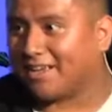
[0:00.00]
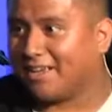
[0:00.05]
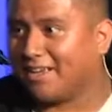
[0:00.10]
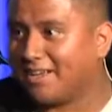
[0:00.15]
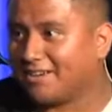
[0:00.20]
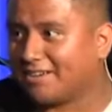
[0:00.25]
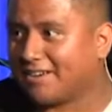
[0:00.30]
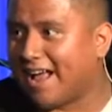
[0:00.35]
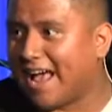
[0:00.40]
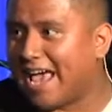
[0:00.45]

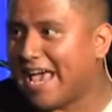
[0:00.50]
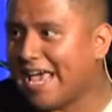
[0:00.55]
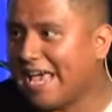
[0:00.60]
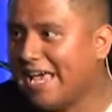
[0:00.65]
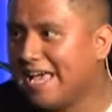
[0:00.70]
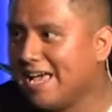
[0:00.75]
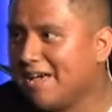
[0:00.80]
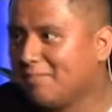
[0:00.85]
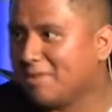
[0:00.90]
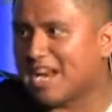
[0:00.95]
right?
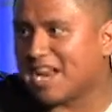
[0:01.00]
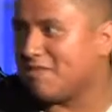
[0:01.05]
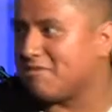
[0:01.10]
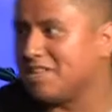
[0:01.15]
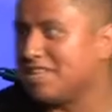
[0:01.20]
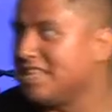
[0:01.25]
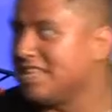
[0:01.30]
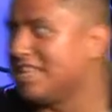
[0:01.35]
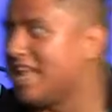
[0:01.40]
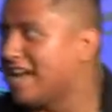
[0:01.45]
But I
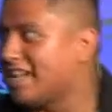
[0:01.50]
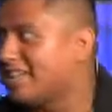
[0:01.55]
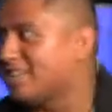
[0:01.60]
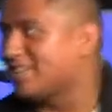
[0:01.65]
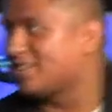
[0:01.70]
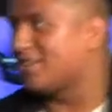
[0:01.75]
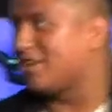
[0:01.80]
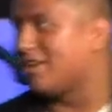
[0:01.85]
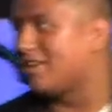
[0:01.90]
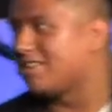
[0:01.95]
really liked
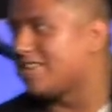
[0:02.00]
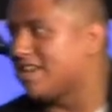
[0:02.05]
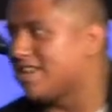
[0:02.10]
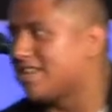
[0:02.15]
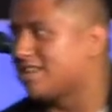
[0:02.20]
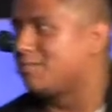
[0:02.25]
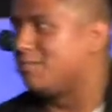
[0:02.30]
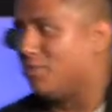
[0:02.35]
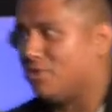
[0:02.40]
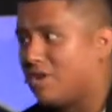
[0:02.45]
this girl, so I
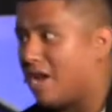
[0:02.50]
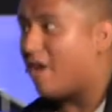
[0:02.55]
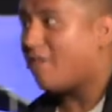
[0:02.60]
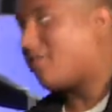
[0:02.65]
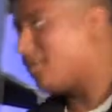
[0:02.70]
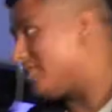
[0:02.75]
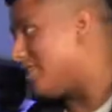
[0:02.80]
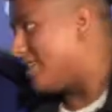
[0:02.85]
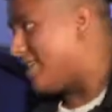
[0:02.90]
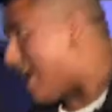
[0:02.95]
just blew it off. I
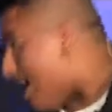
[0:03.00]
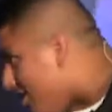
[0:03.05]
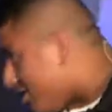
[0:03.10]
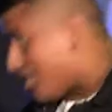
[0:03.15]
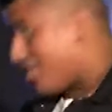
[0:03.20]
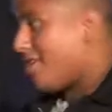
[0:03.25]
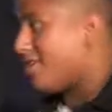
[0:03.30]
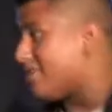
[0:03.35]
was like, now she knows I